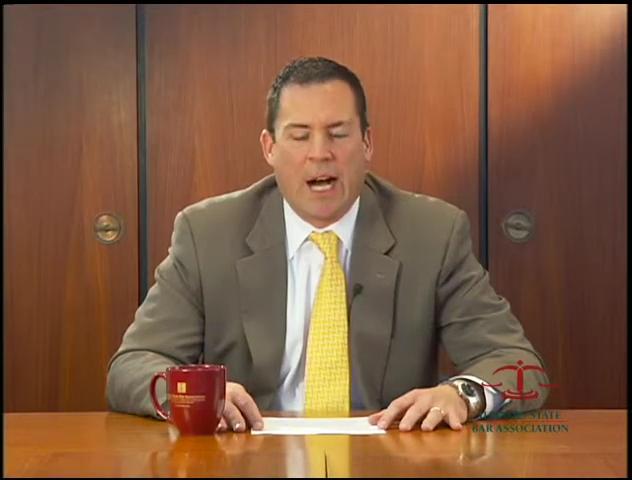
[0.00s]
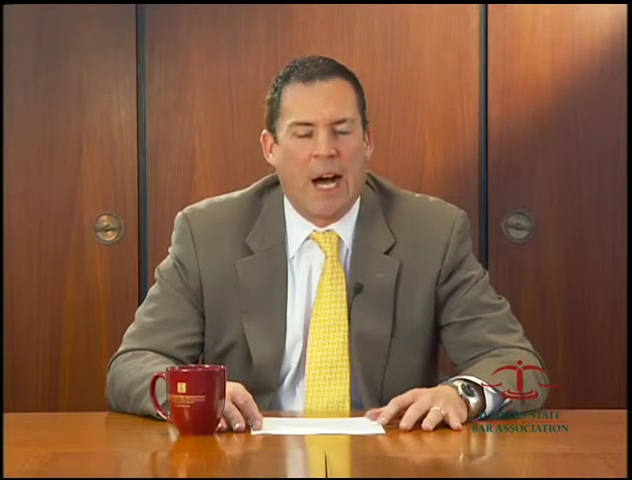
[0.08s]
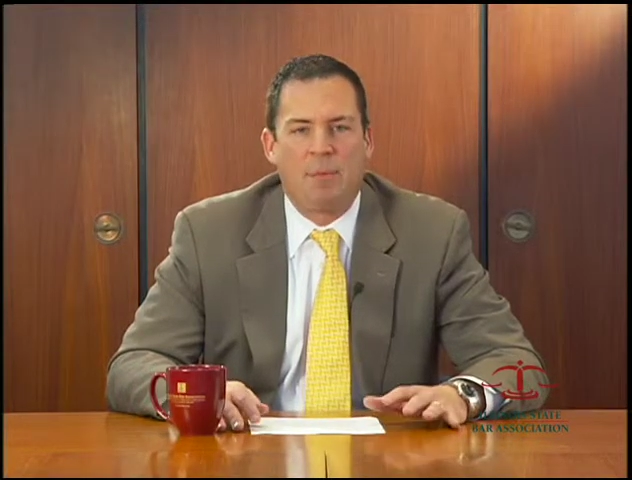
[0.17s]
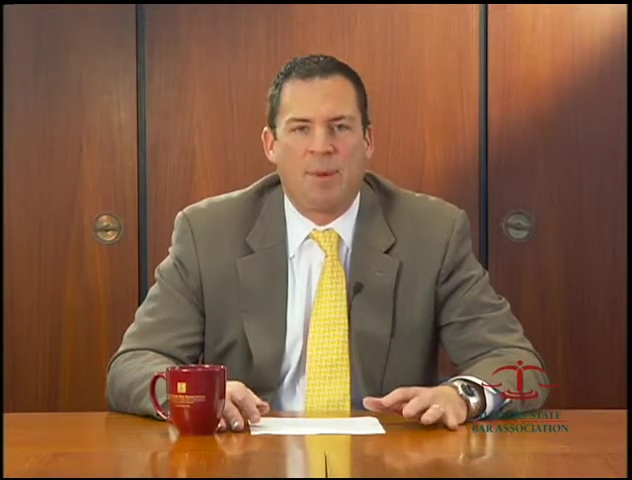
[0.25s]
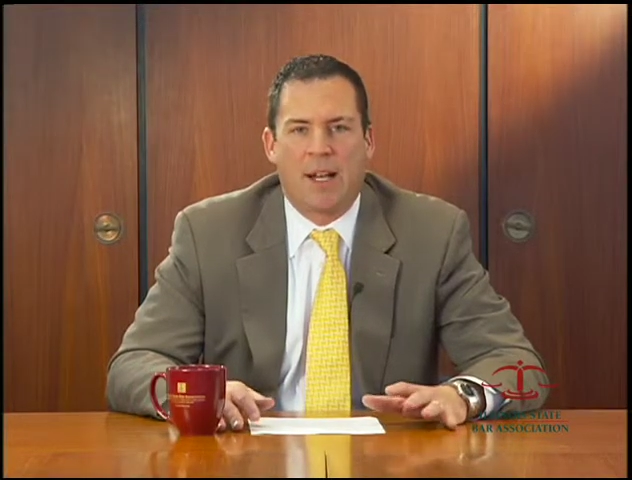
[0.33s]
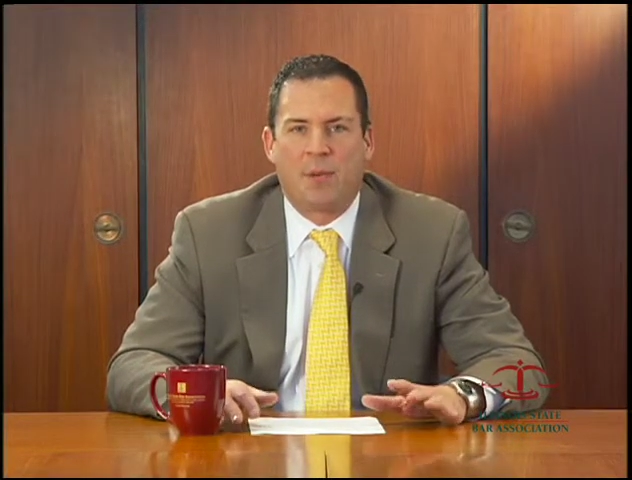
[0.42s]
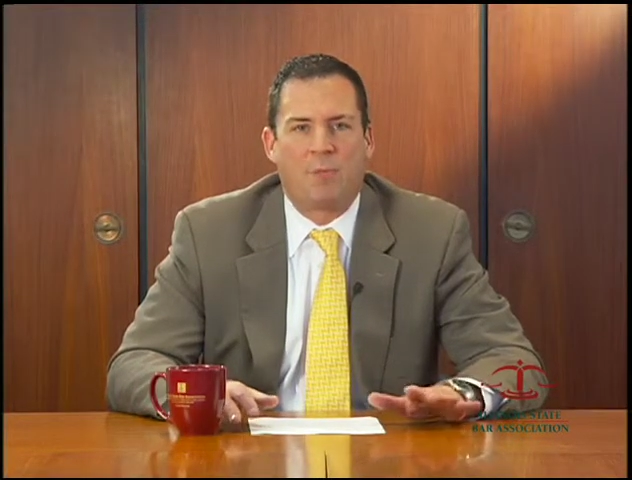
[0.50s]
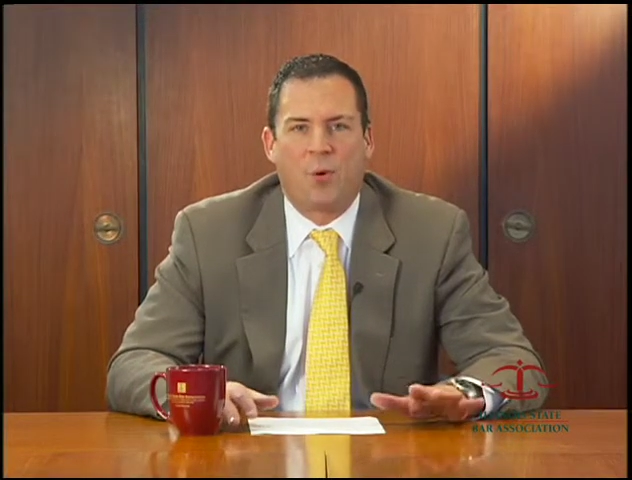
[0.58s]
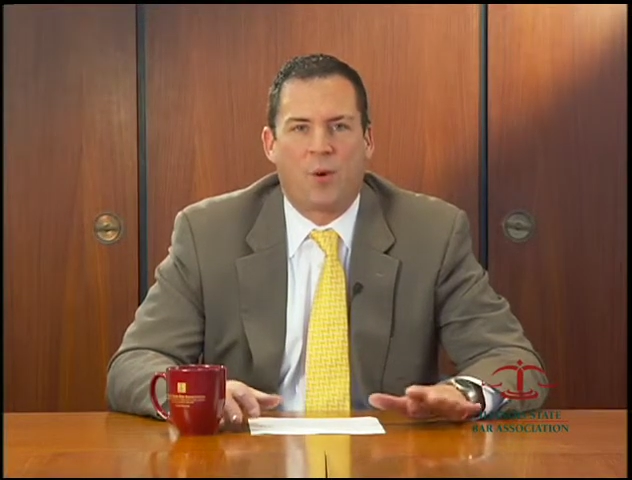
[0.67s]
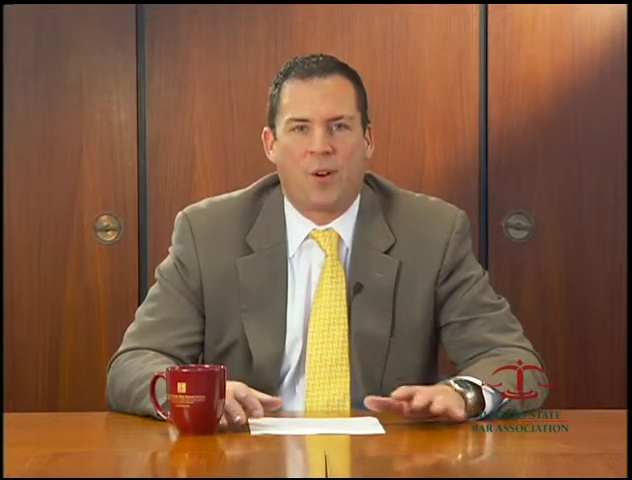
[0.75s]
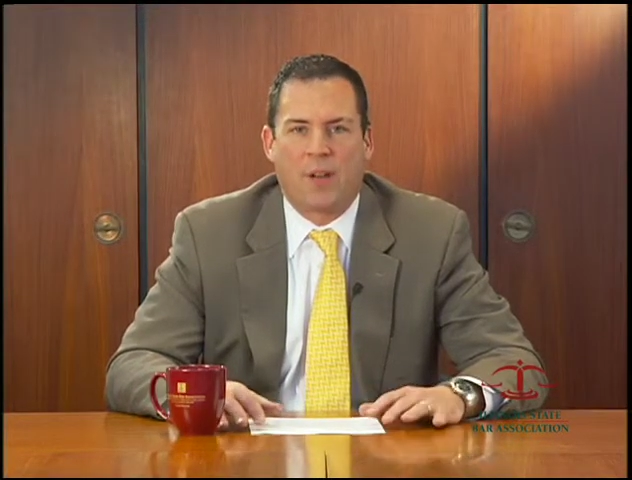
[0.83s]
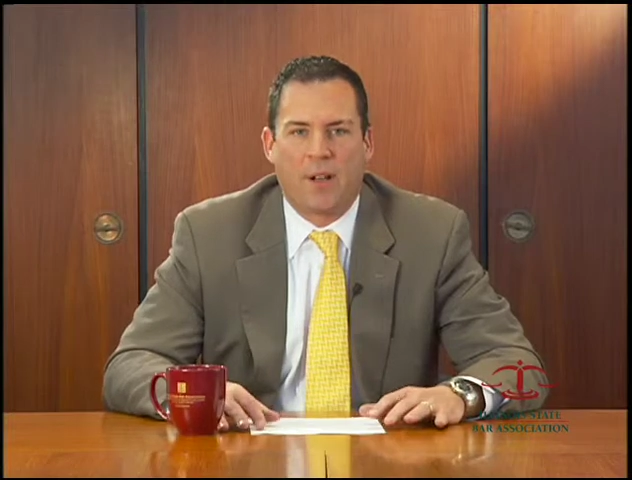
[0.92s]
I'm not
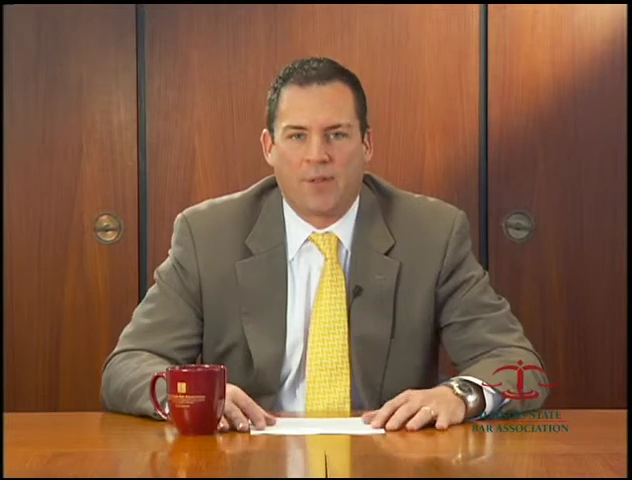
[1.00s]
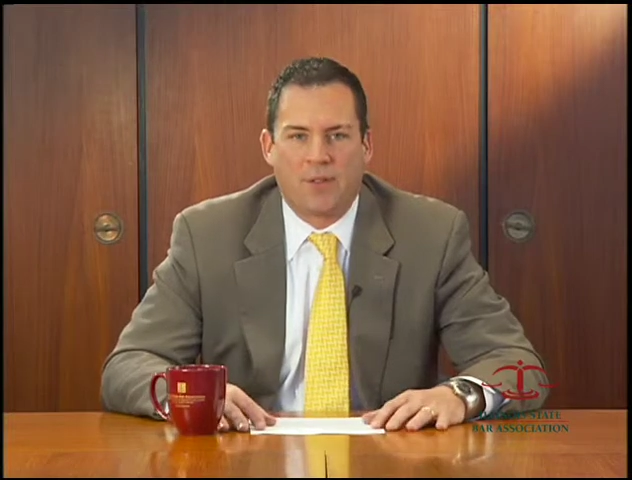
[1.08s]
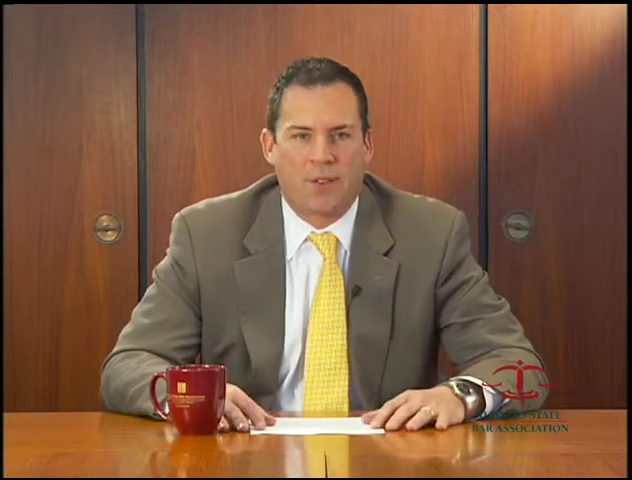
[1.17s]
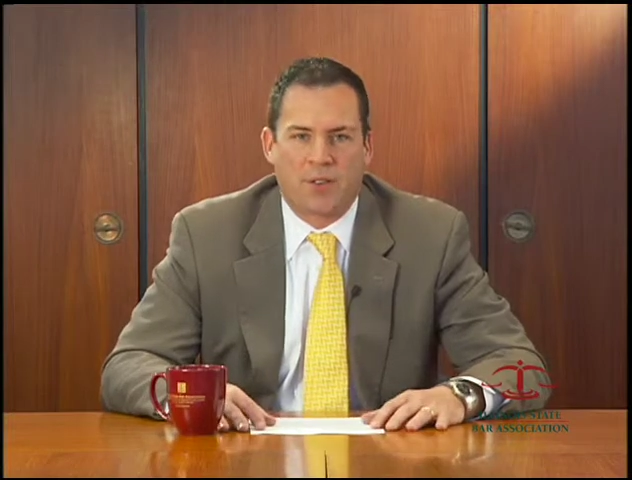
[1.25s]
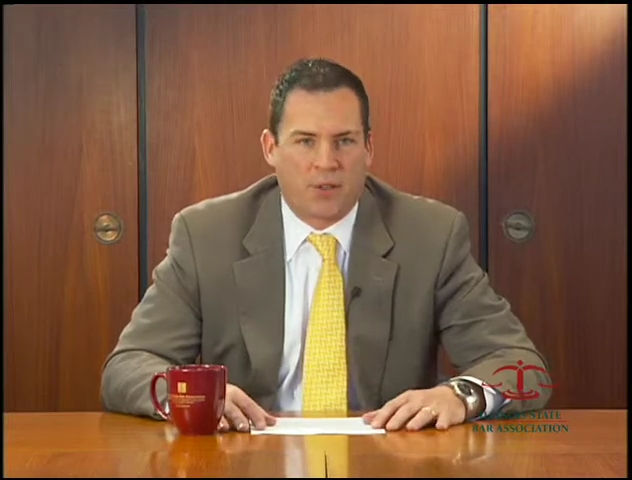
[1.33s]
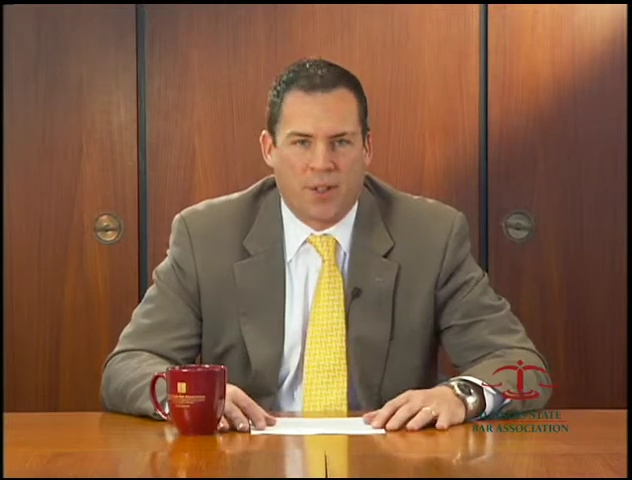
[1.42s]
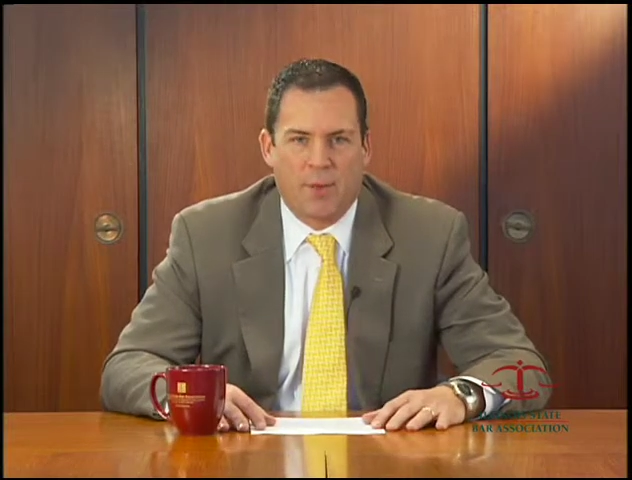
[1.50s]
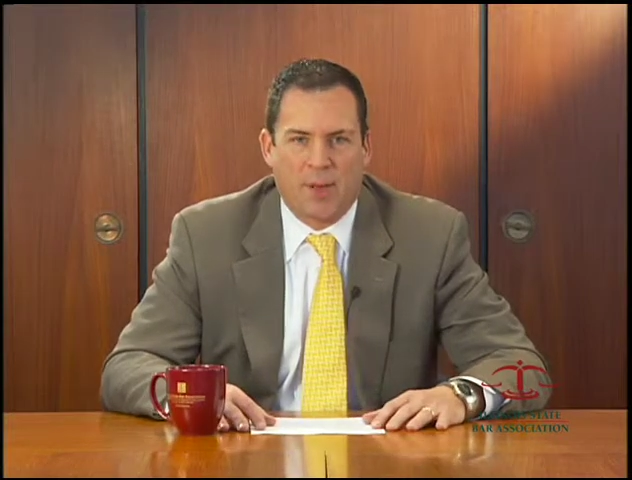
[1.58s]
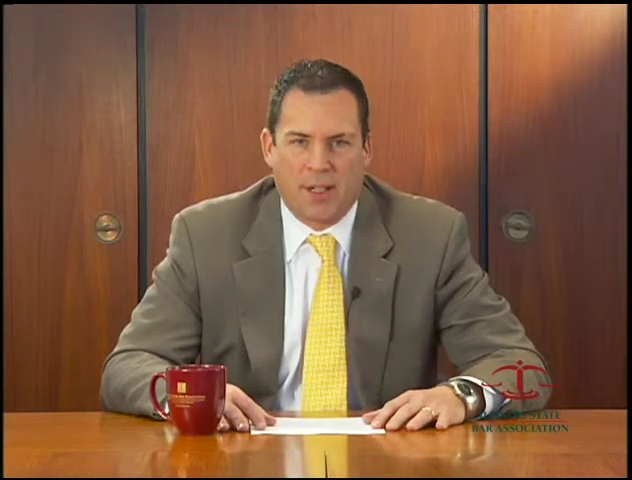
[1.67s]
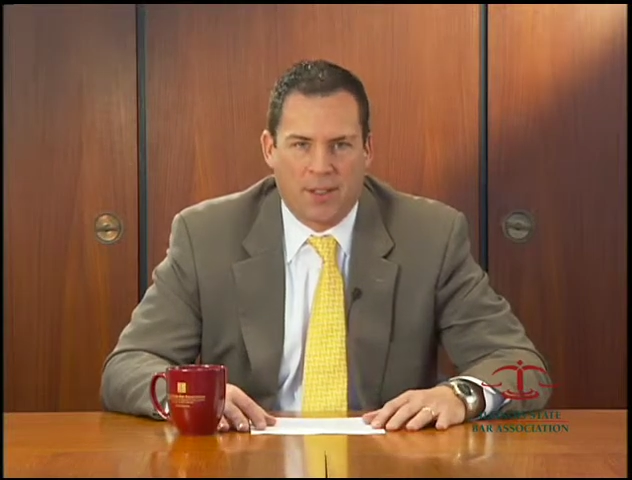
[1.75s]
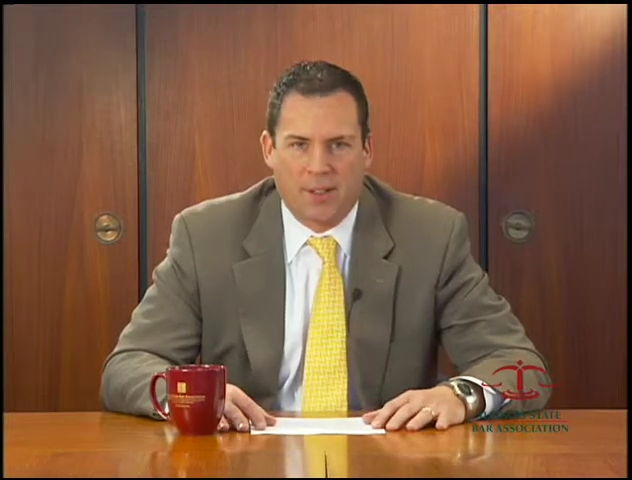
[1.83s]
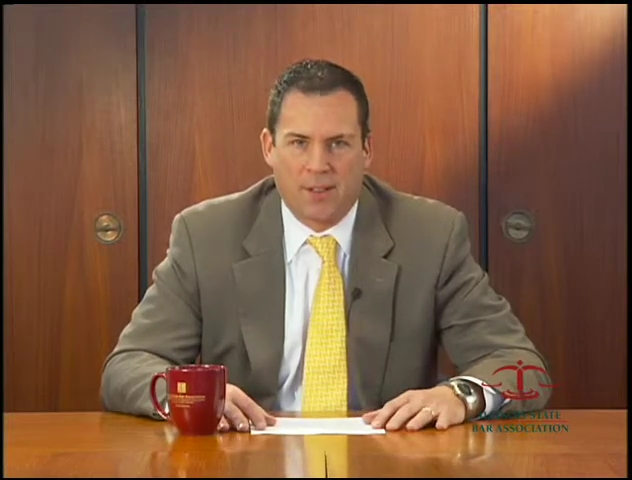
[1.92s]
important enough to screen
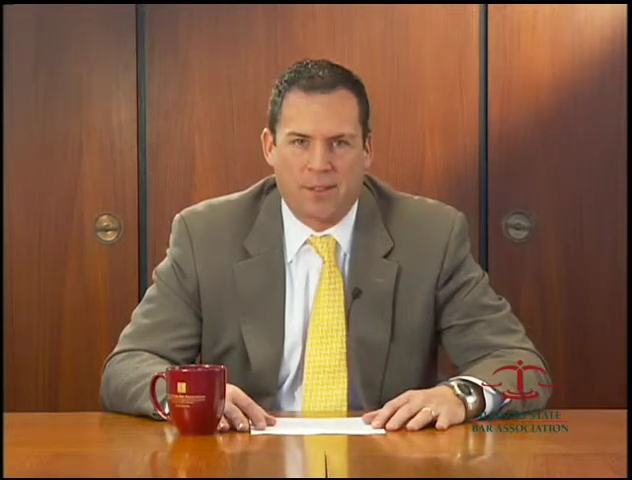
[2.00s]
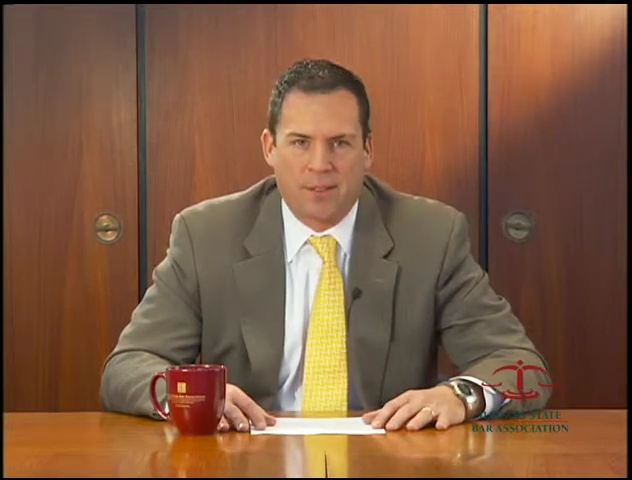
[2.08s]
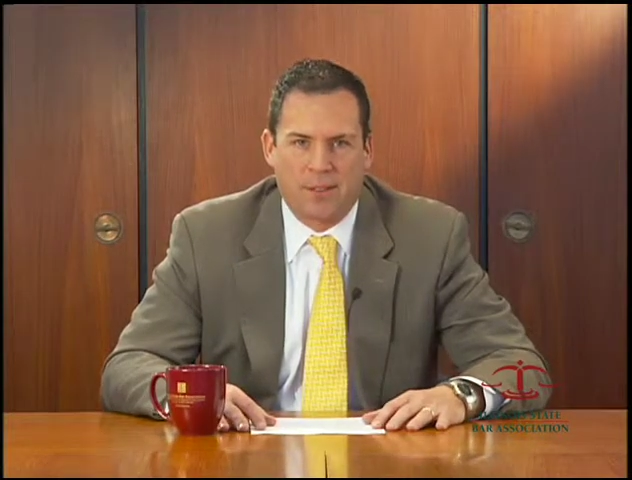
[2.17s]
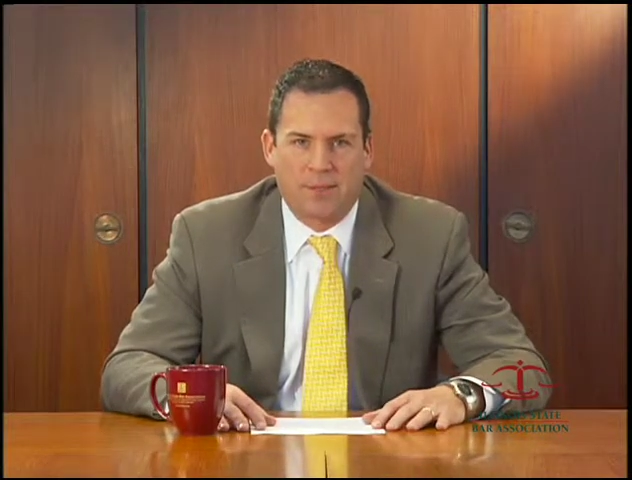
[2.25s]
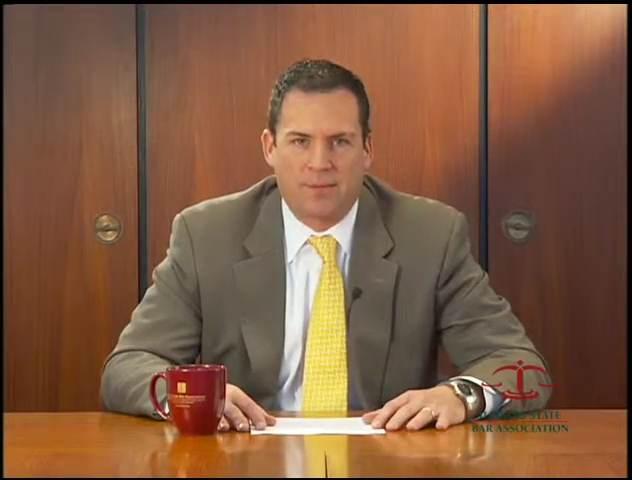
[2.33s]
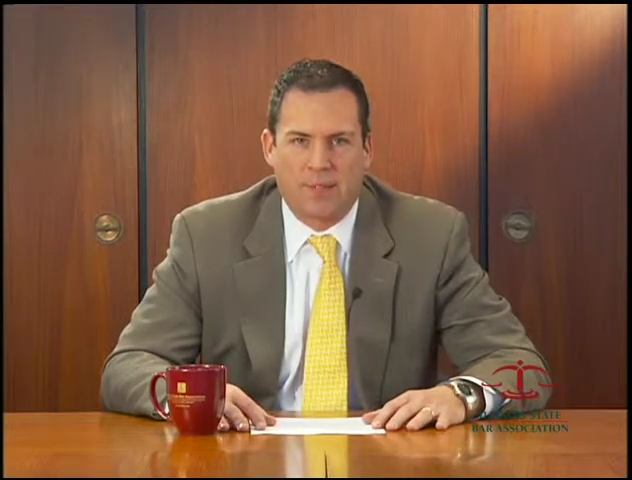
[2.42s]
my calls.